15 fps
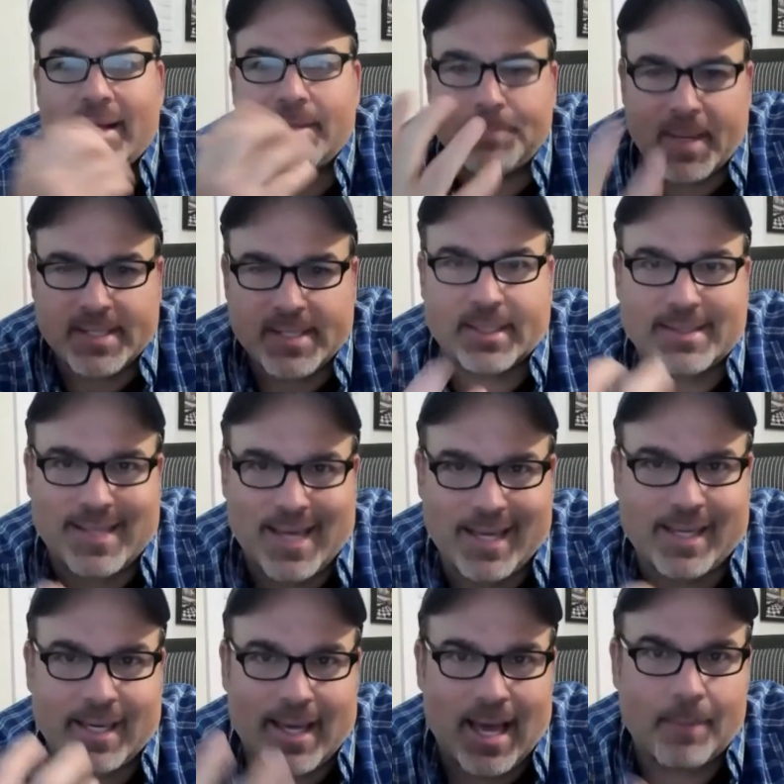Basically take
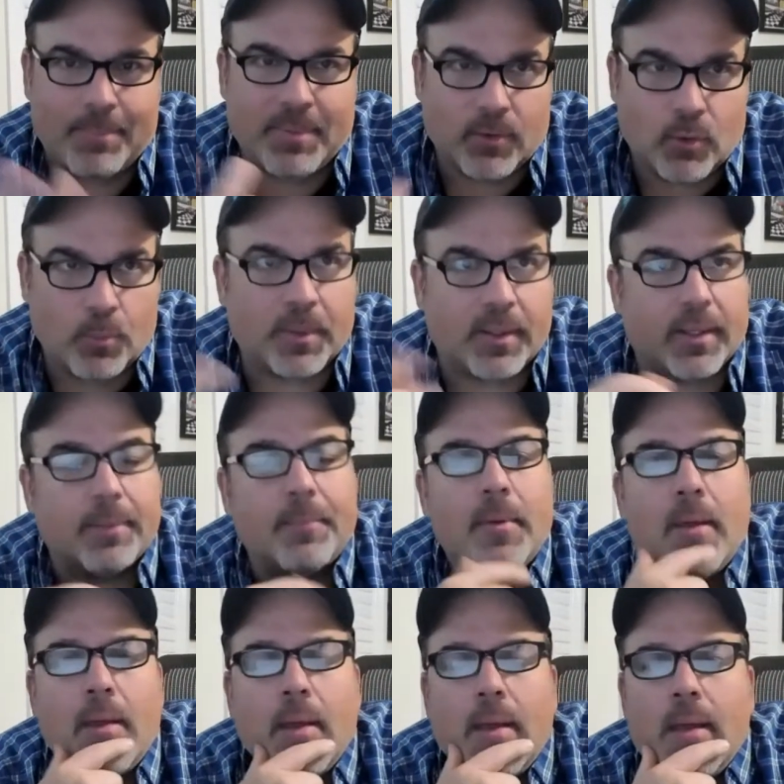it, copy it, duplicate.
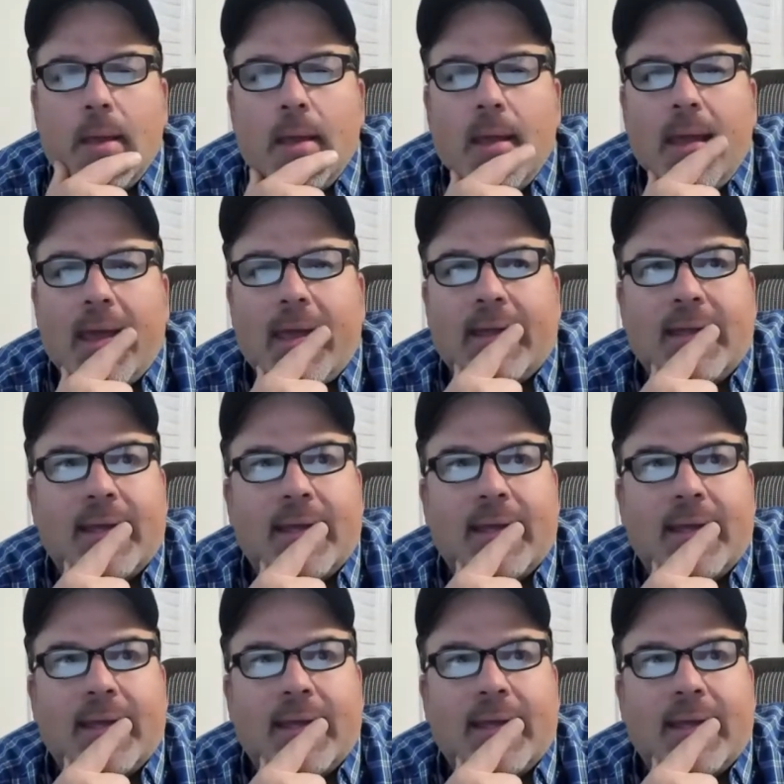And